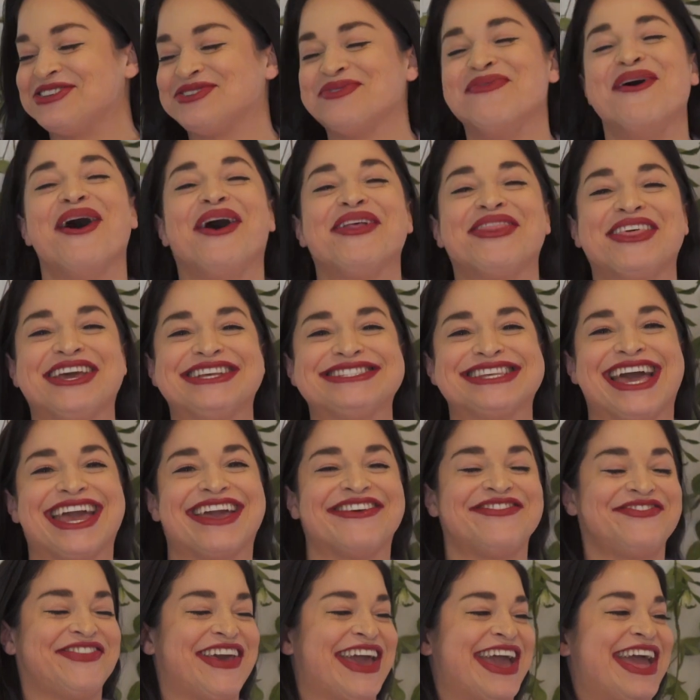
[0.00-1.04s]
small things I
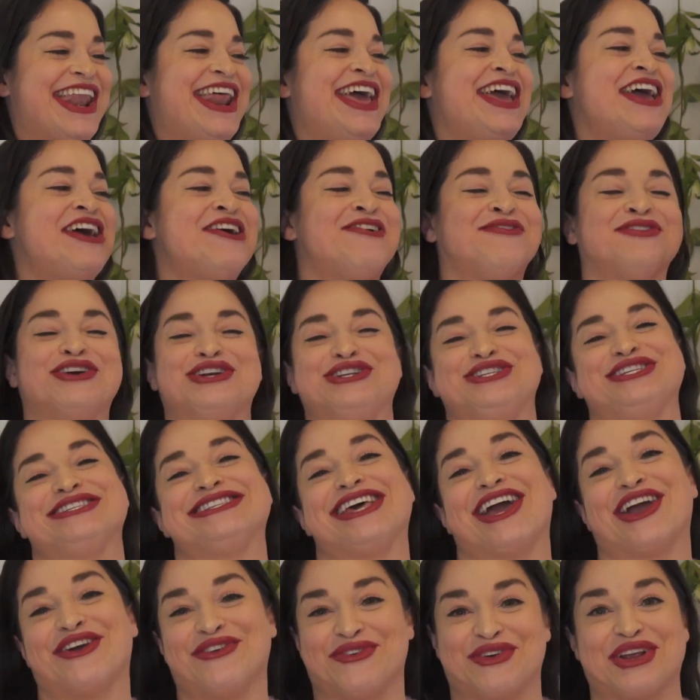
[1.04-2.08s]
can fit versus
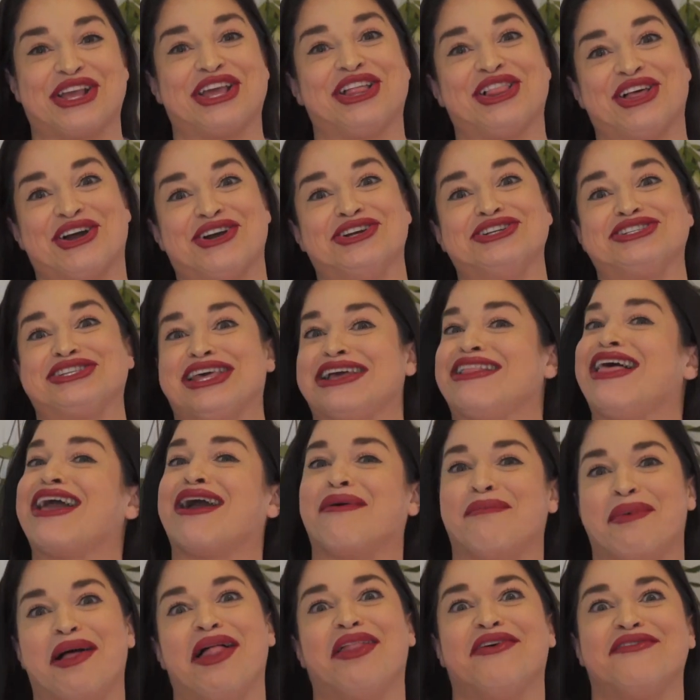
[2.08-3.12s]
like a really large thing like
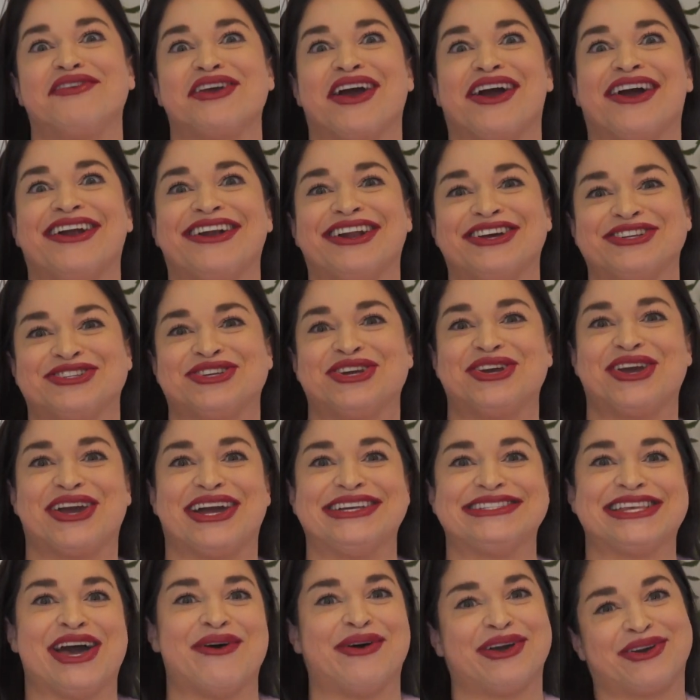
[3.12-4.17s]
a ball of yarn. I'll show you
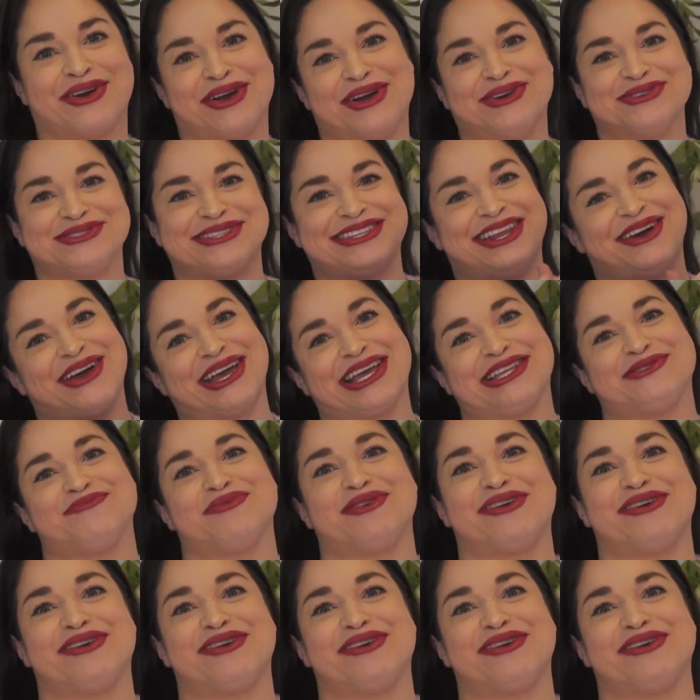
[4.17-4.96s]
guys how it grows and how it gets